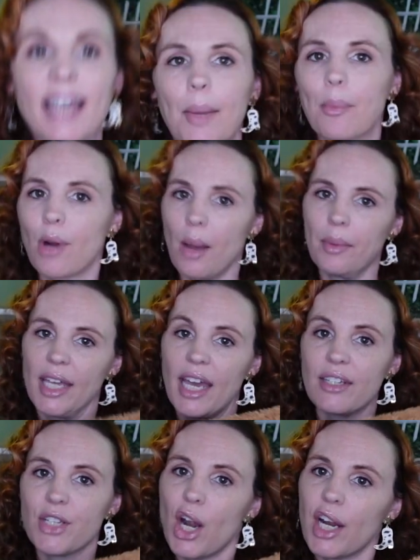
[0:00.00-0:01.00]
like probably
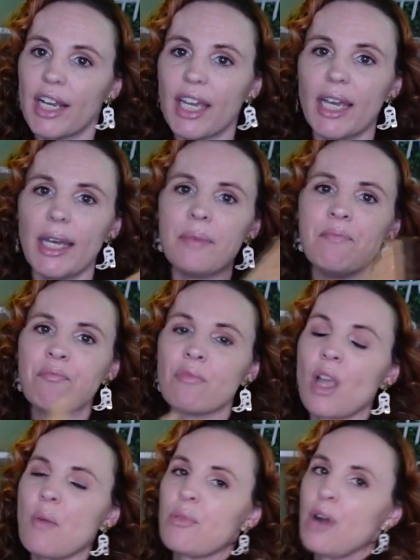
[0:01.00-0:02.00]
at Target
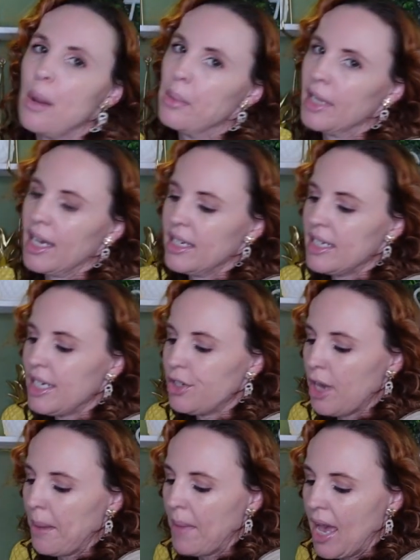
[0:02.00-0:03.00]
probably at
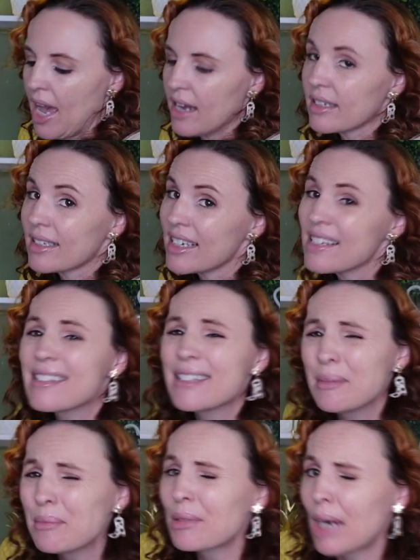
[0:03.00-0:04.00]
TJ Maxx because
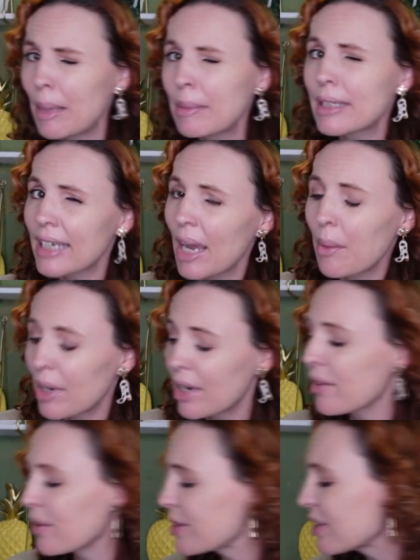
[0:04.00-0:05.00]
I'm probably at one
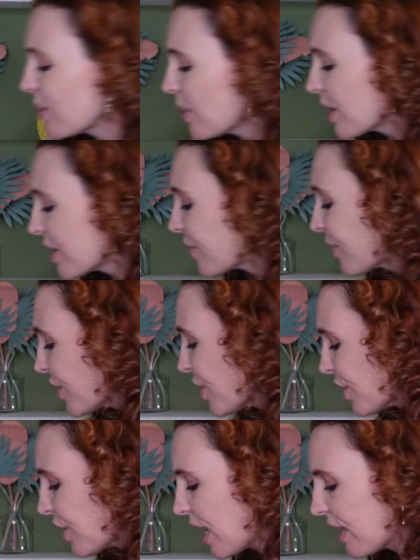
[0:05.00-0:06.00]
of those stores for
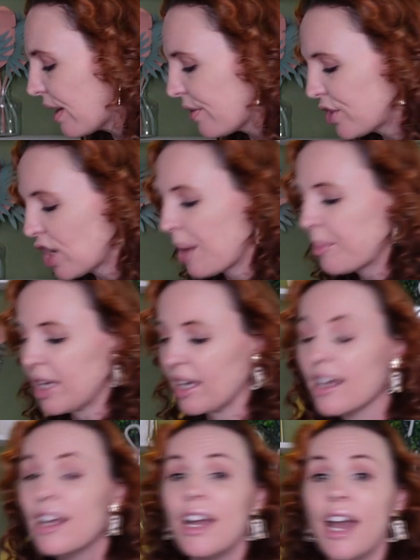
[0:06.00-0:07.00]
sure. I love
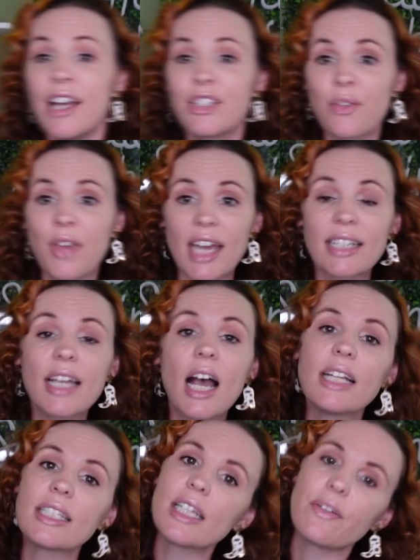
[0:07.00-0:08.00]
shopping. So they had
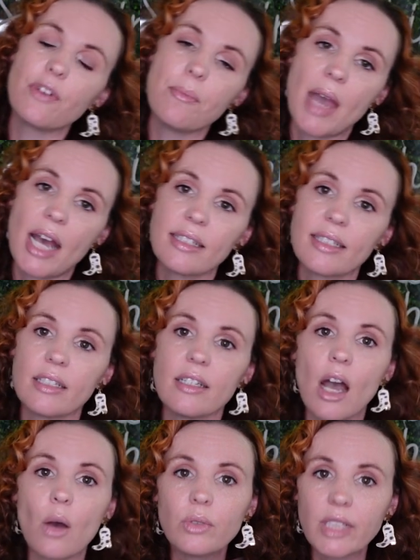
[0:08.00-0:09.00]
tons of different mats,
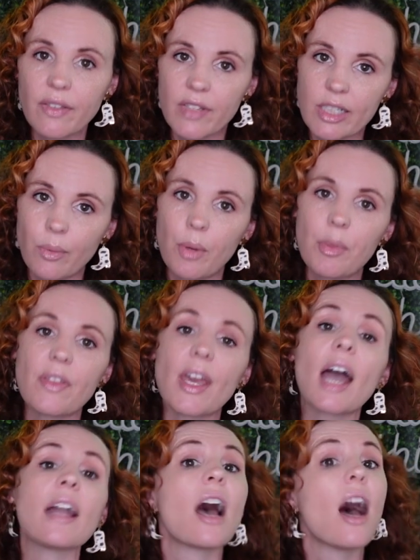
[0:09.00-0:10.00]
not only this one, but they
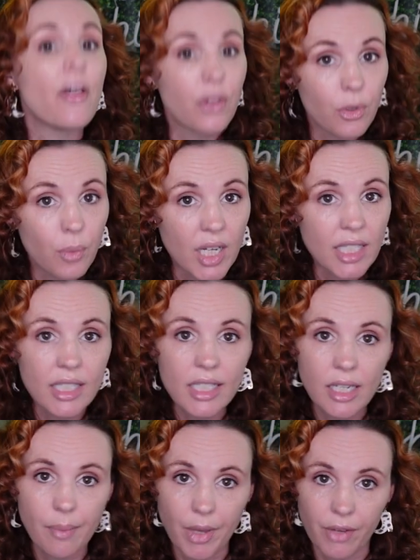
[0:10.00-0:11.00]
had other
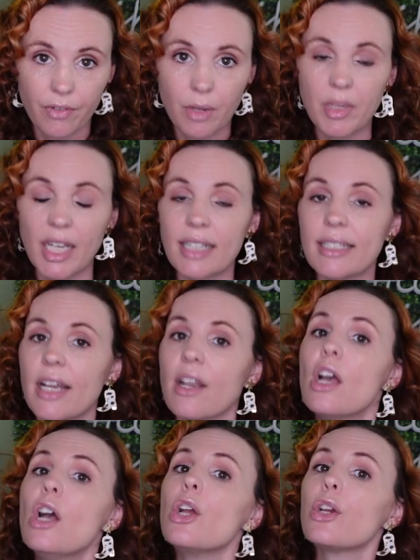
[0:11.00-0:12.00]
ones to pick from. Like I said,
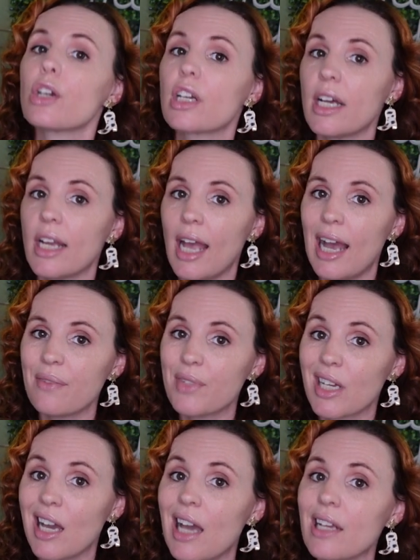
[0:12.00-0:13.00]
you're going to have
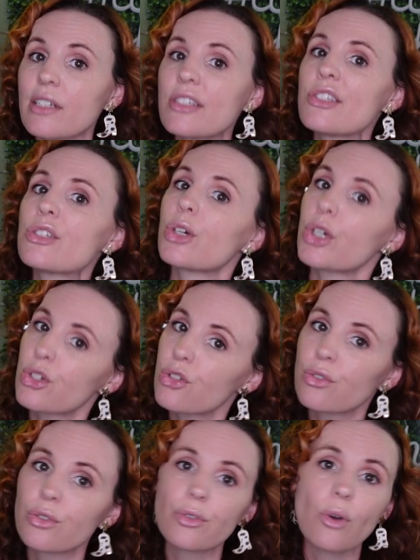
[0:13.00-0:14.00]
to kind of search
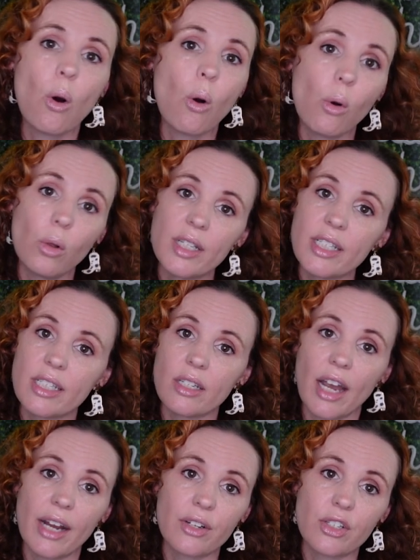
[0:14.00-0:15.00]
through the whole
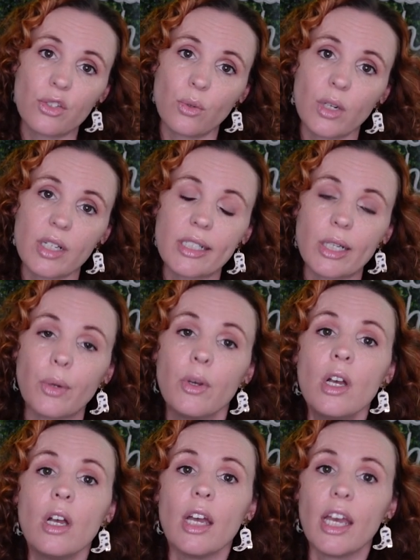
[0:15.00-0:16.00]
entire store. So
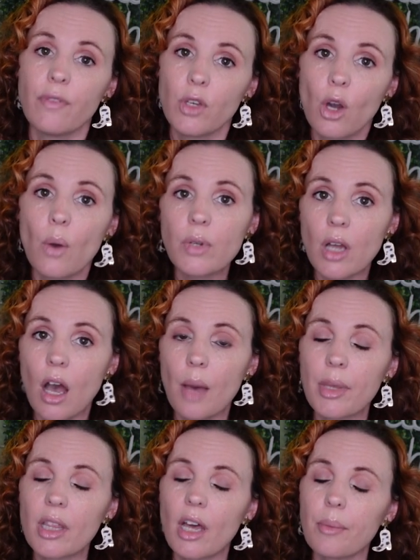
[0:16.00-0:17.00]
if you go into
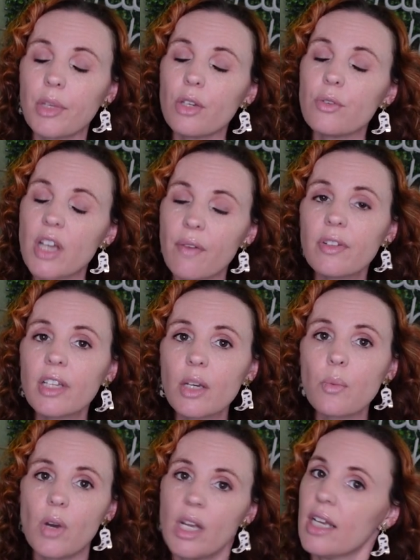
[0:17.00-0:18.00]
Hobby Lobby, you definitely
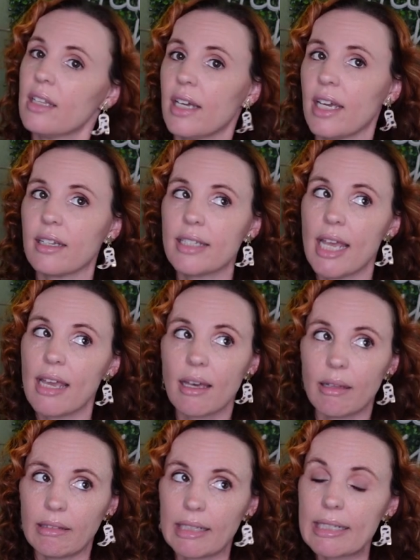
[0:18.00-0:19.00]
want to like take
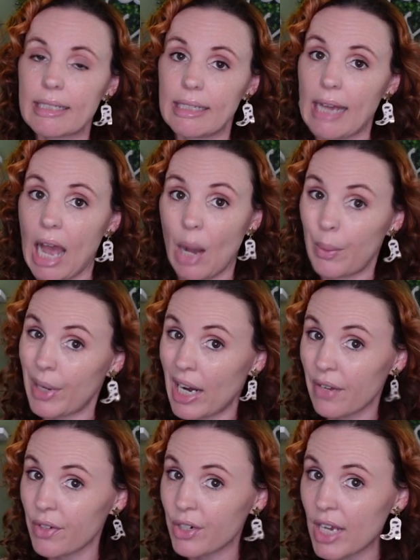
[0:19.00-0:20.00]
at least an hour
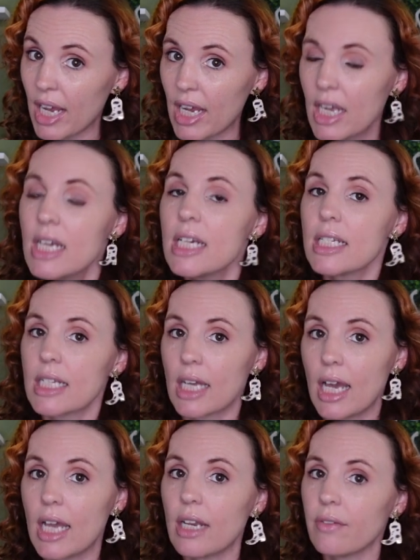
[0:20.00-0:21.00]
out of your day to
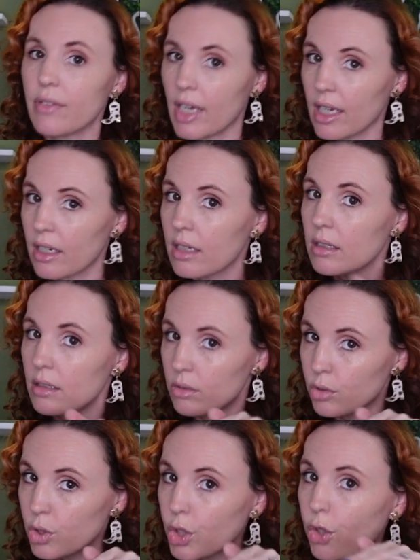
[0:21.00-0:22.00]
kind of like
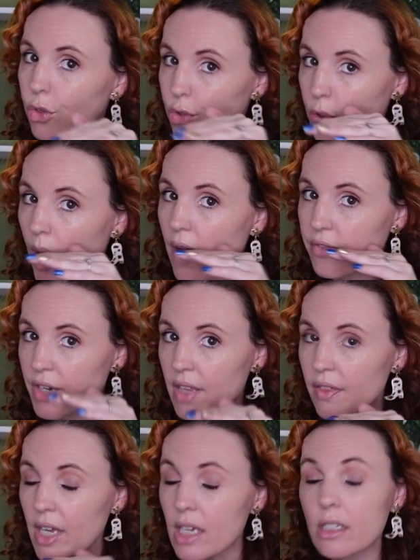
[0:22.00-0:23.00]
look through
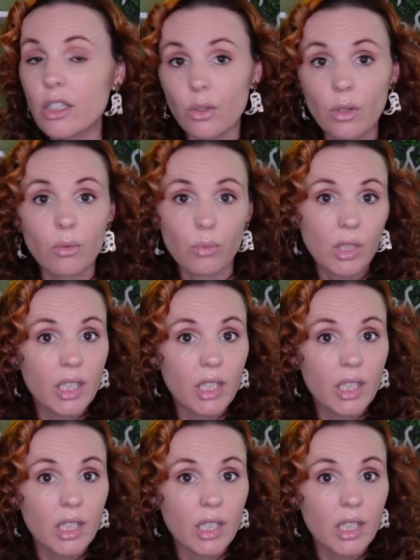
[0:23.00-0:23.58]
everything so you can